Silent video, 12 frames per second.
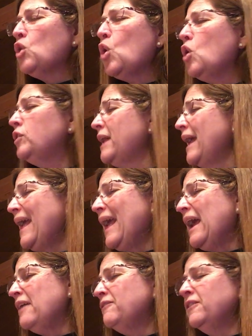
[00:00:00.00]
told
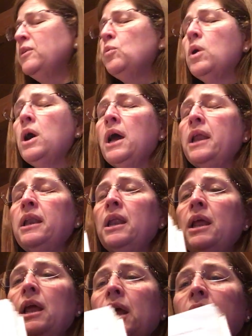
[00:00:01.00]
everyone.
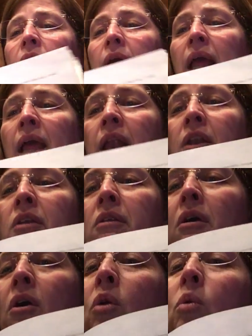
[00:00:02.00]

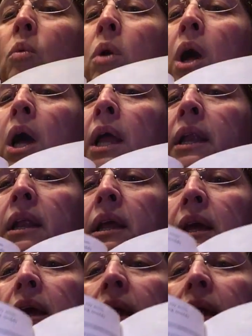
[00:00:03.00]
And no one